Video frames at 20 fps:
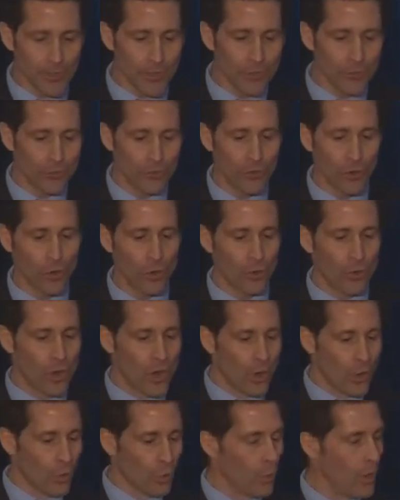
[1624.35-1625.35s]
So
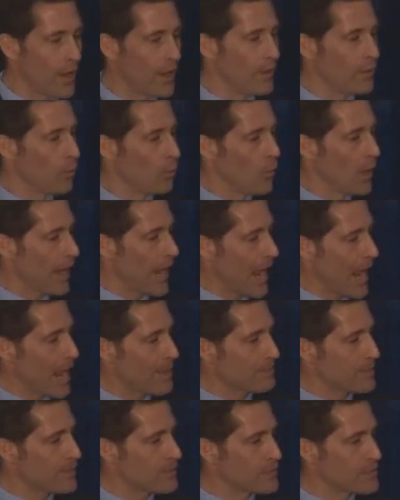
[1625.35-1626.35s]
what
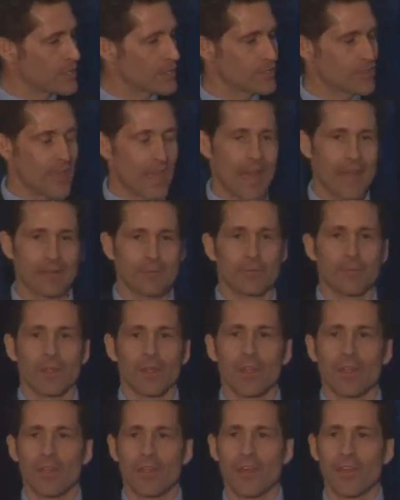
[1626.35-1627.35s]
happens is that
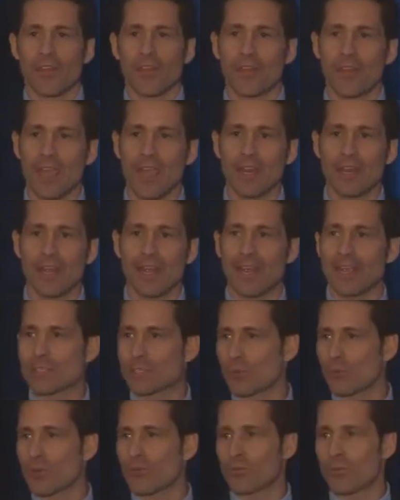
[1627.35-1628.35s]
the theta is
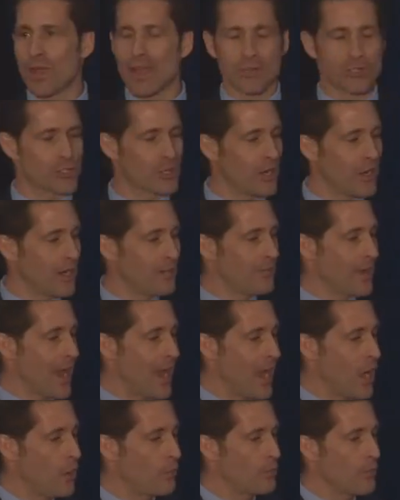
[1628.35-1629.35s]
a reflection of
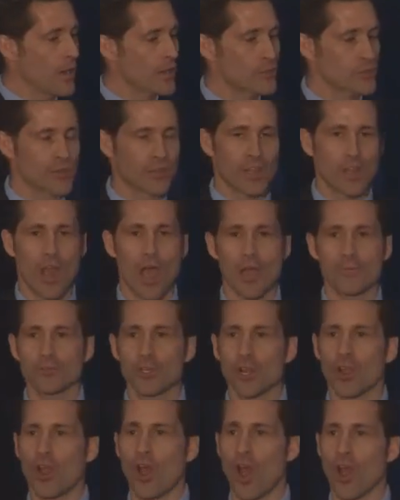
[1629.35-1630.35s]
how much the
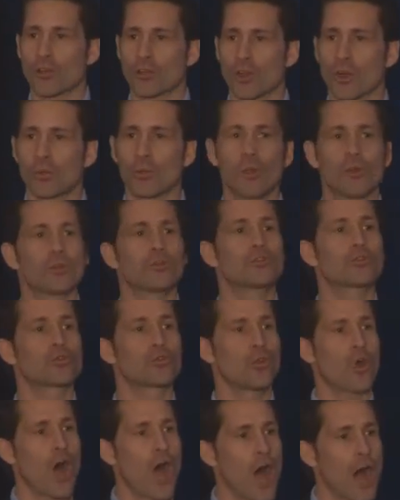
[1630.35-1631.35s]
option contract will
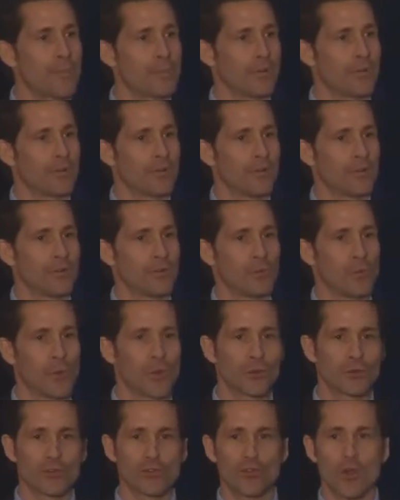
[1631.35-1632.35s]
drop
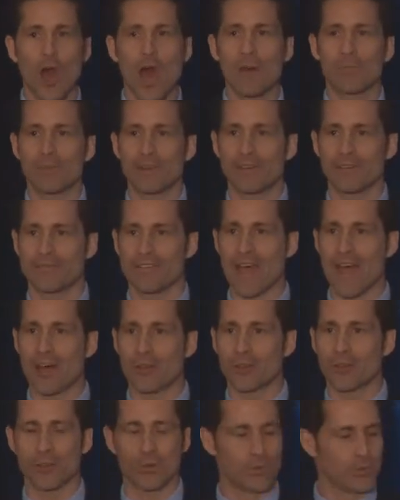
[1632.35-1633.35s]
in
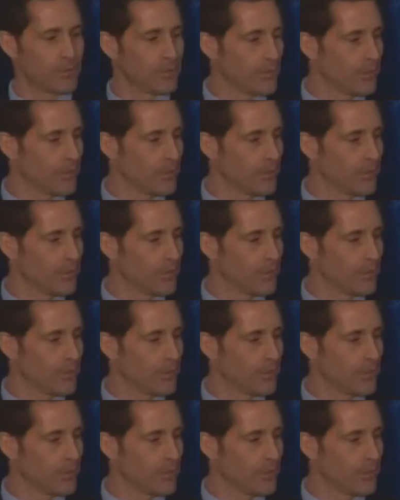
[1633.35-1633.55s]
value